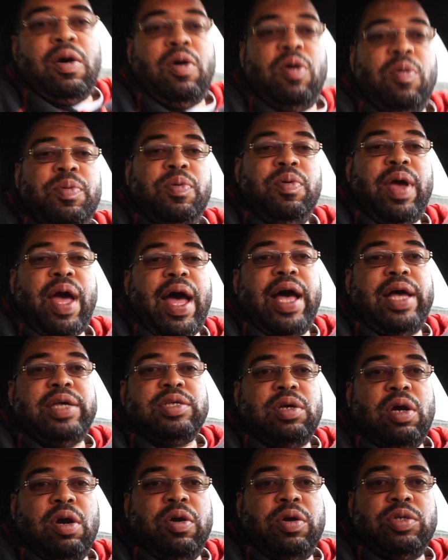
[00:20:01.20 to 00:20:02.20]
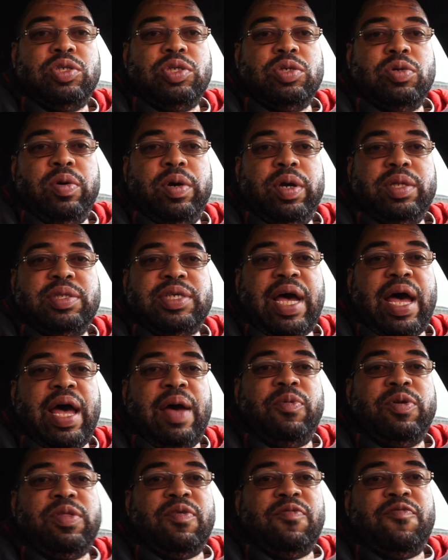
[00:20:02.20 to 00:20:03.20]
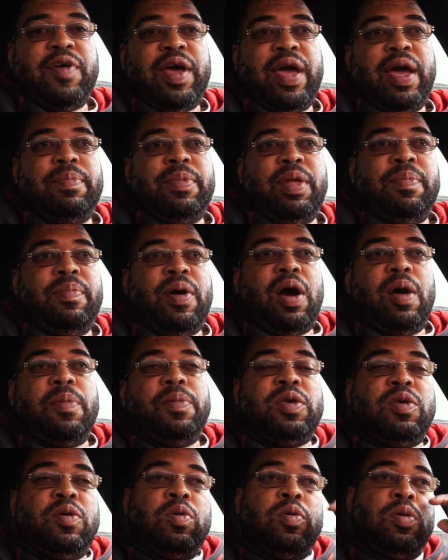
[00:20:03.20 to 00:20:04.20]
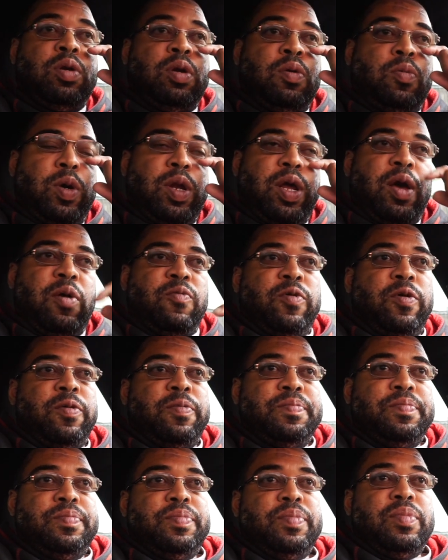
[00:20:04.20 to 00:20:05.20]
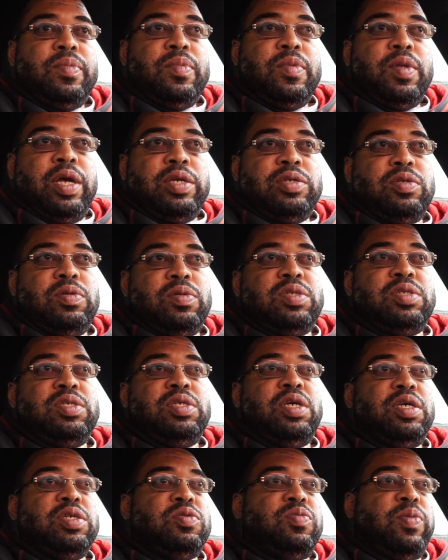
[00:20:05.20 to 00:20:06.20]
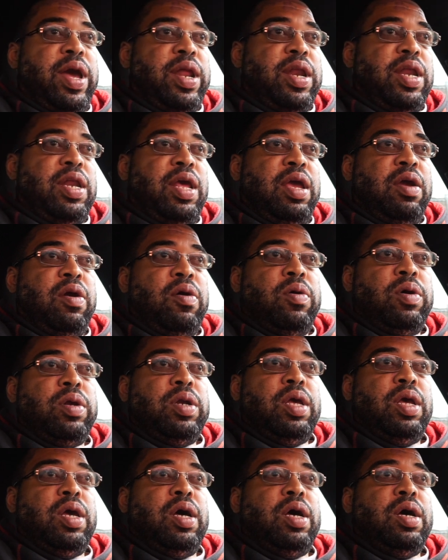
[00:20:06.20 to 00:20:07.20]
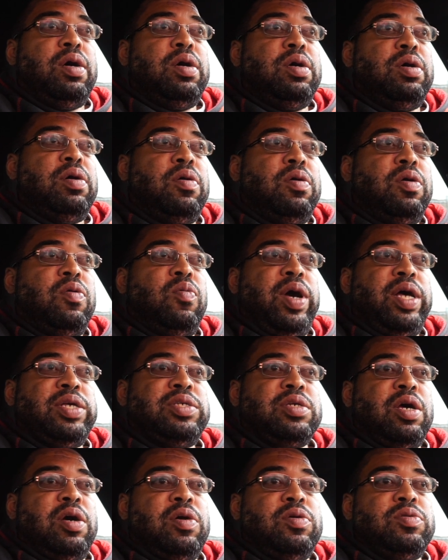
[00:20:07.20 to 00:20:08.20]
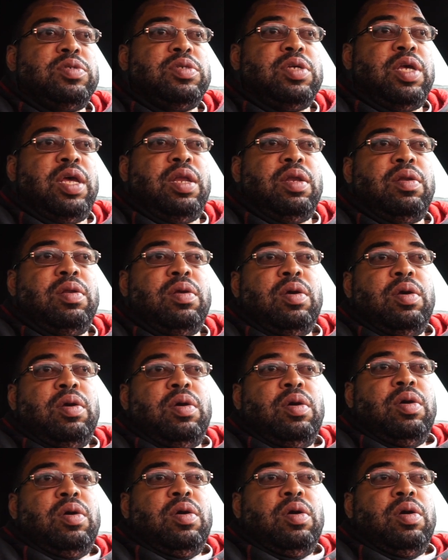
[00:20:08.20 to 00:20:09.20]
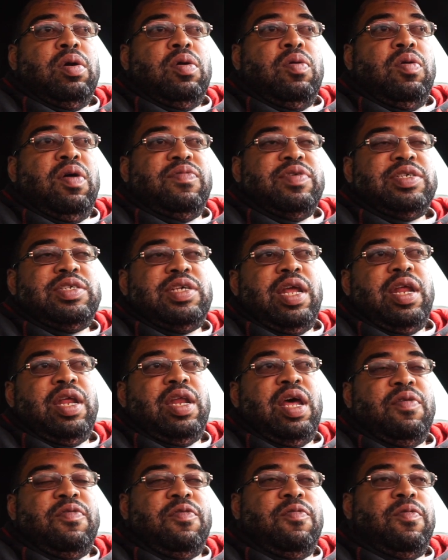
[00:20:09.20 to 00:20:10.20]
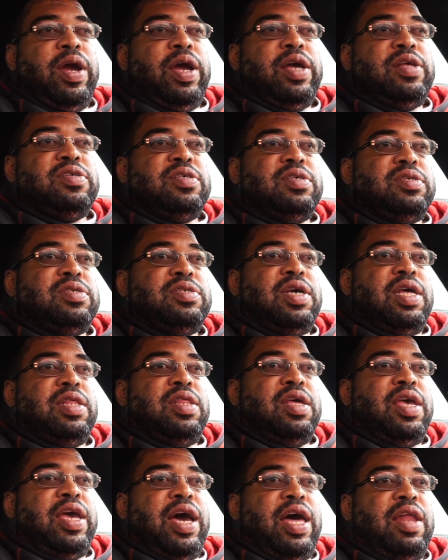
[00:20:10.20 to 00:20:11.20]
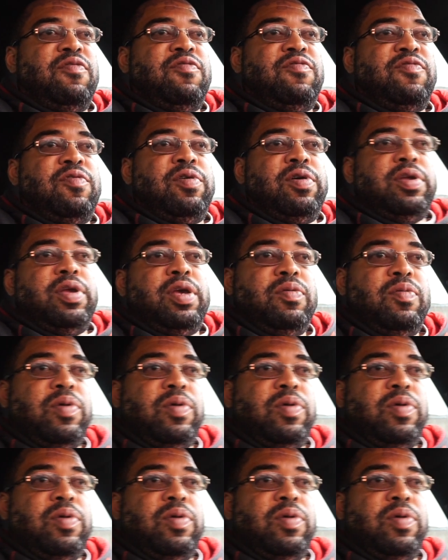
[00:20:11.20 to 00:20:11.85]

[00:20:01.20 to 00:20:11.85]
hope you guys are enjoying time with the family, barbecuing or whatever. As you can see, it's raining here on the West Coast, and whoever said it never rains in Southern California,